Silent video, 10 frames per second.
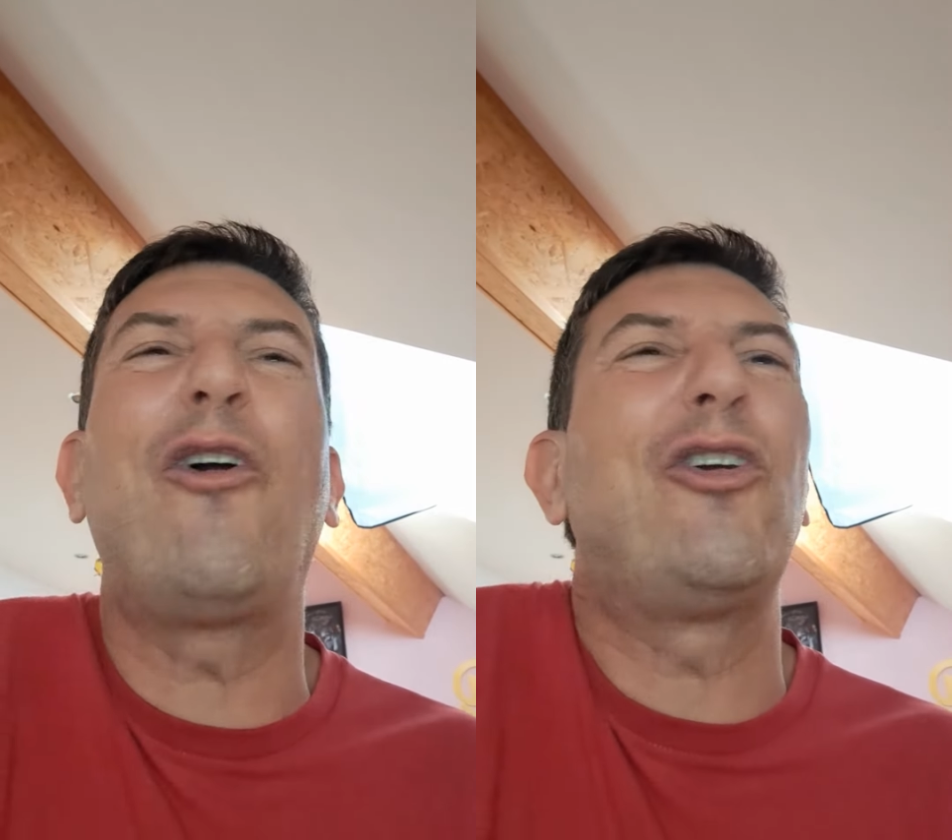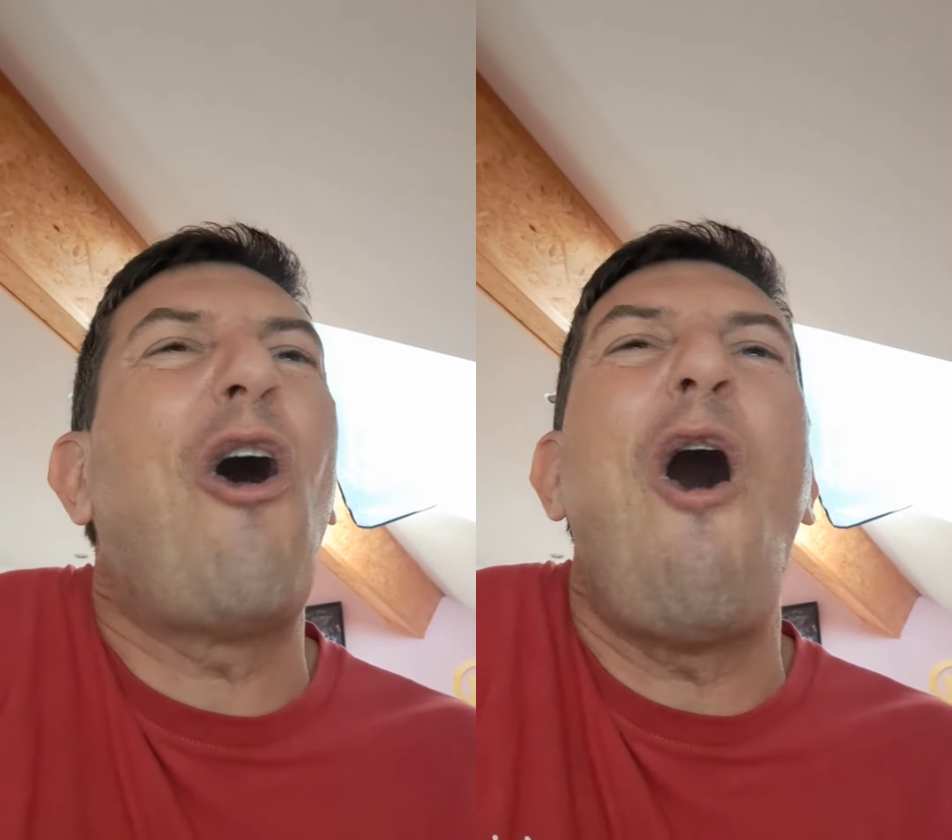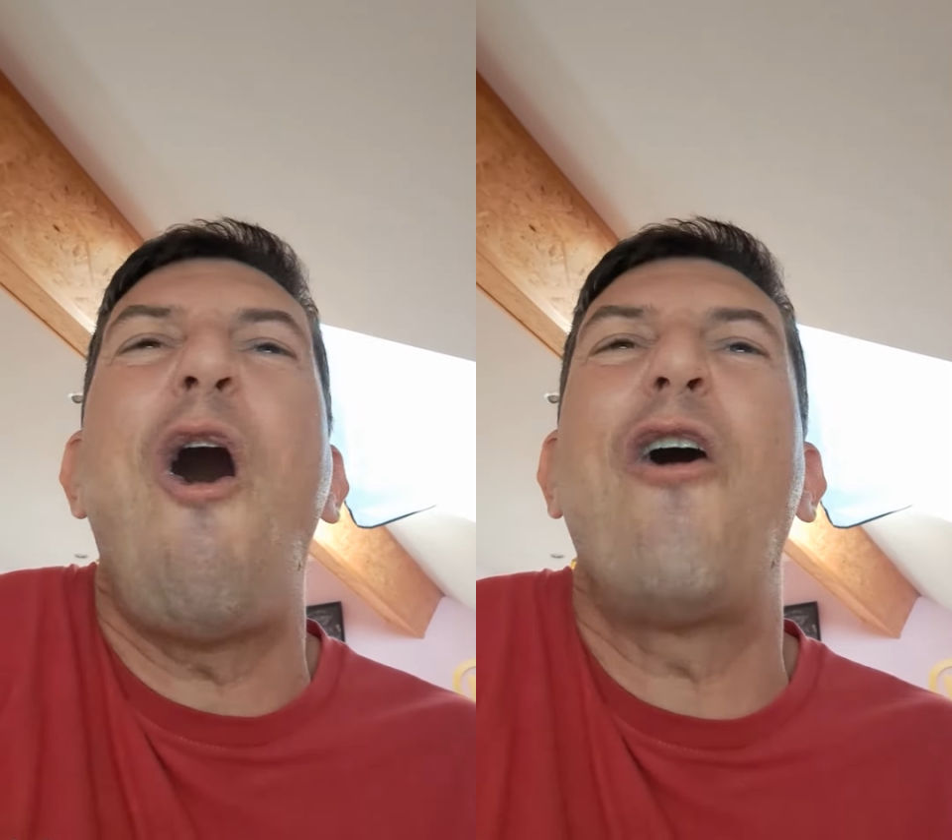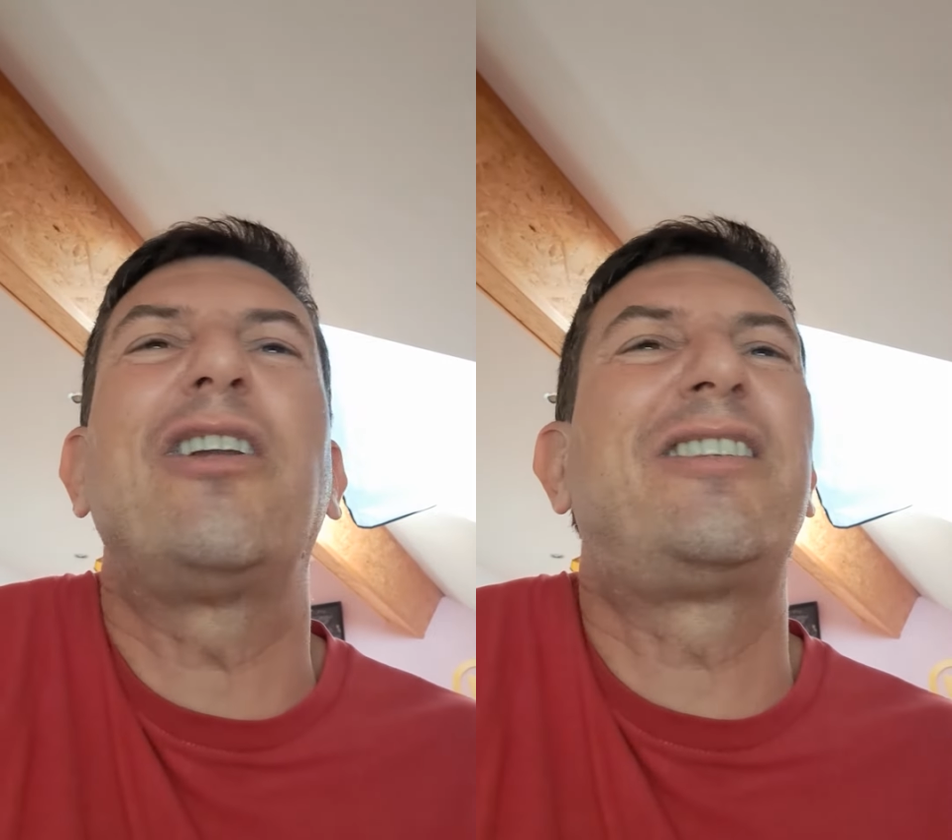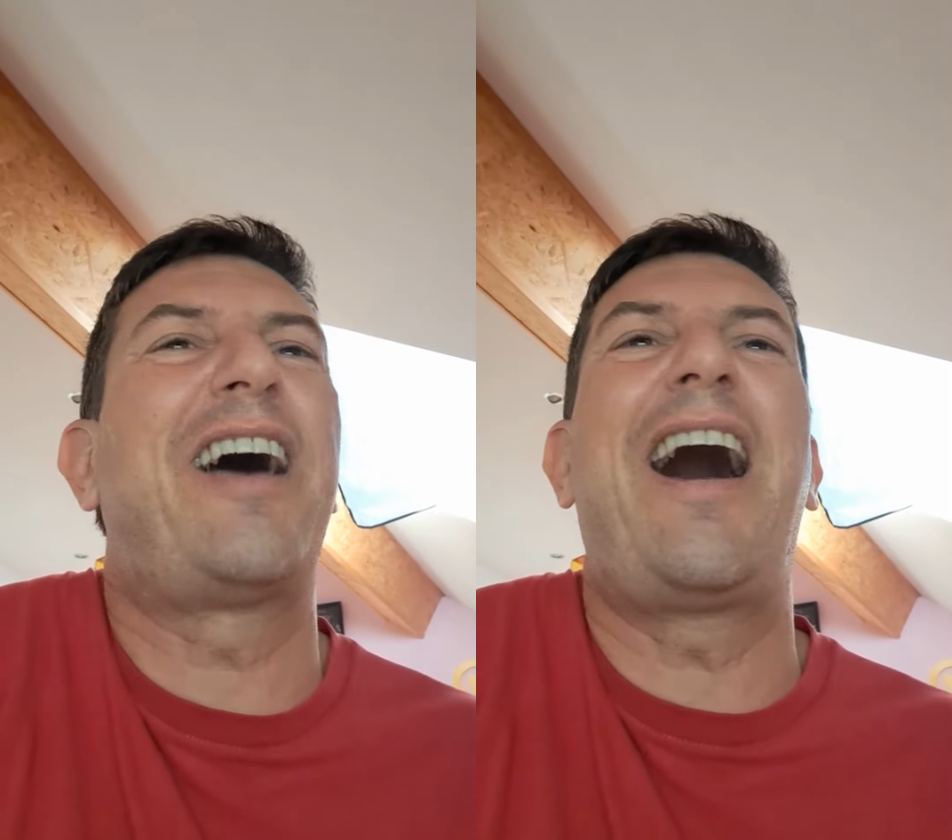
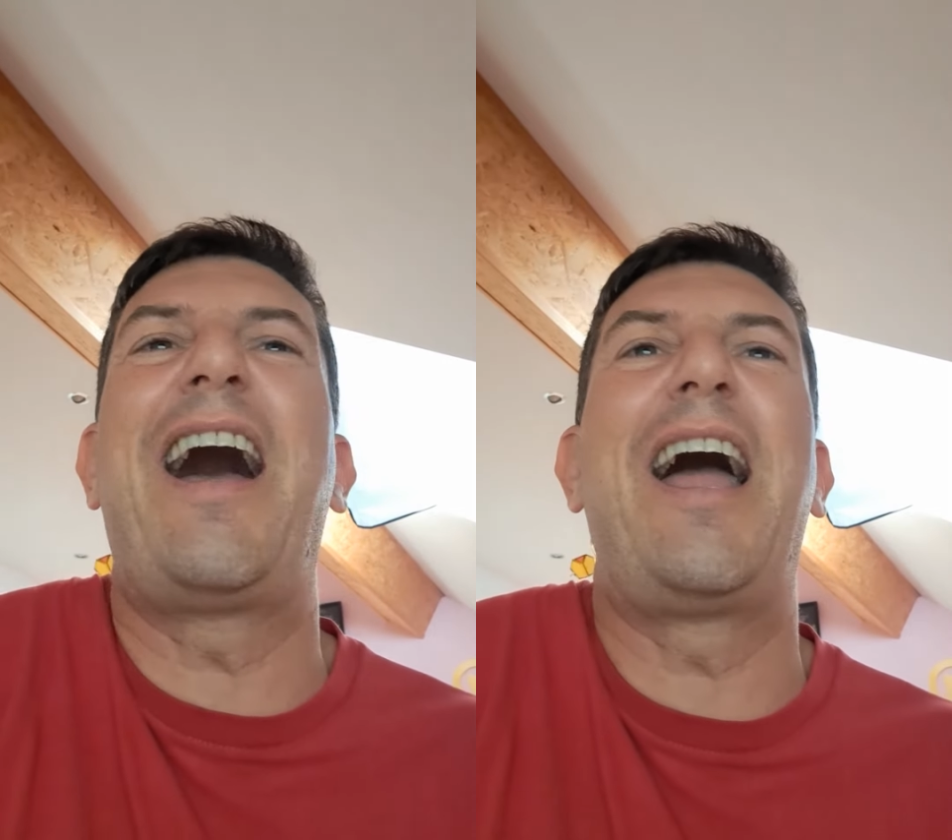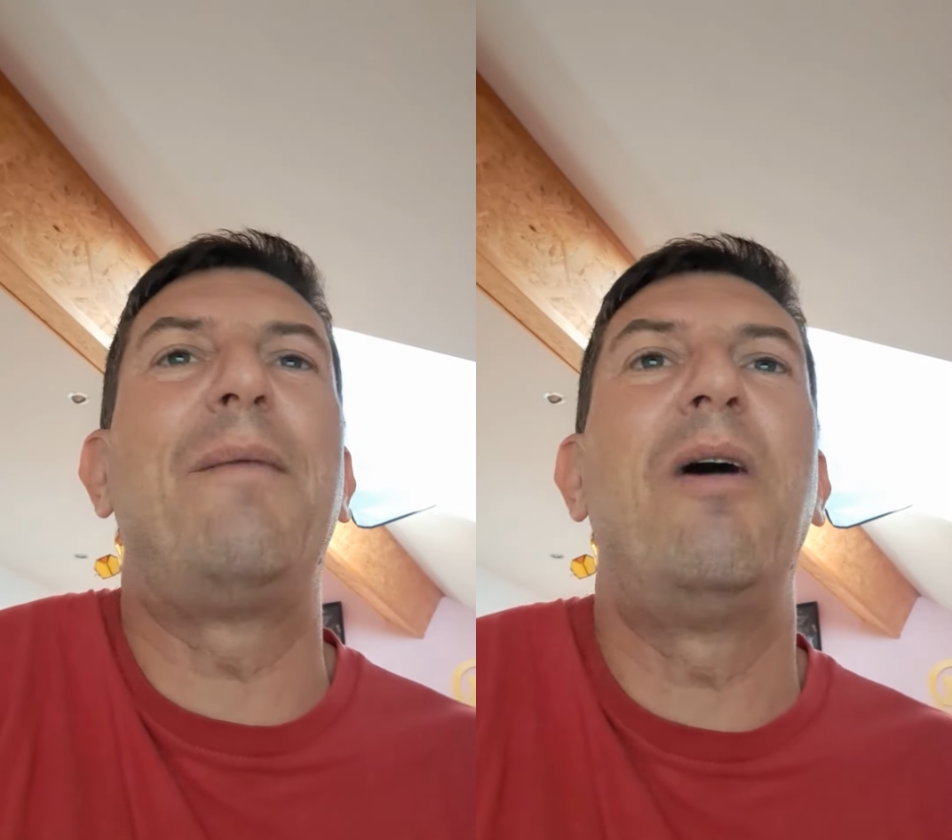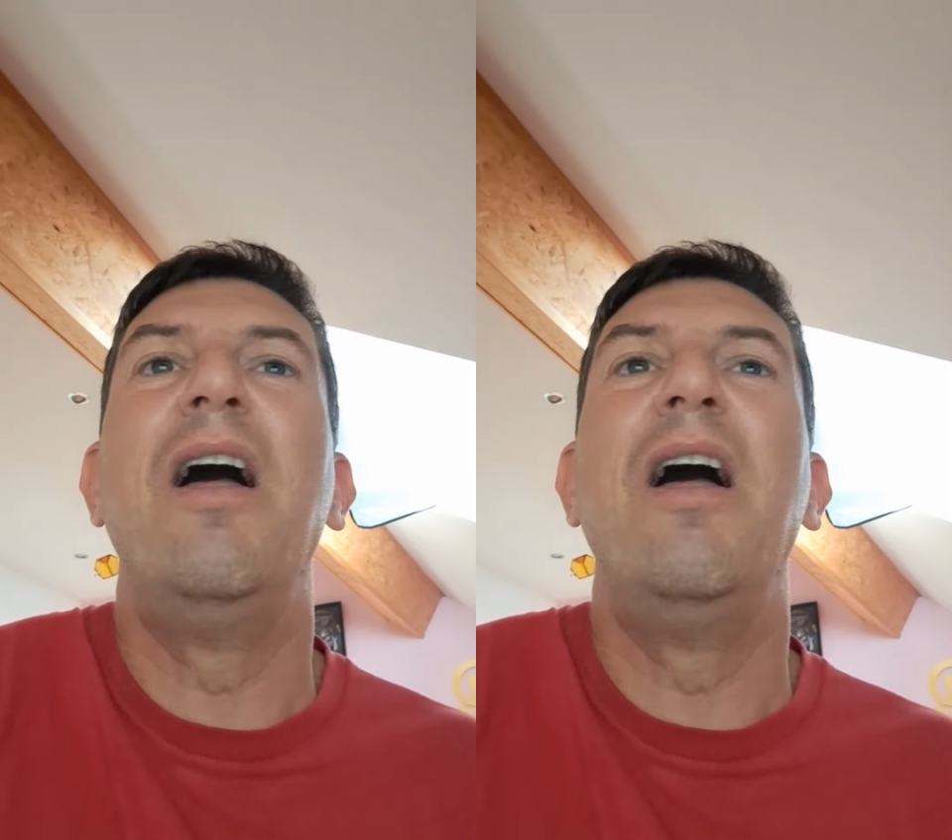long time.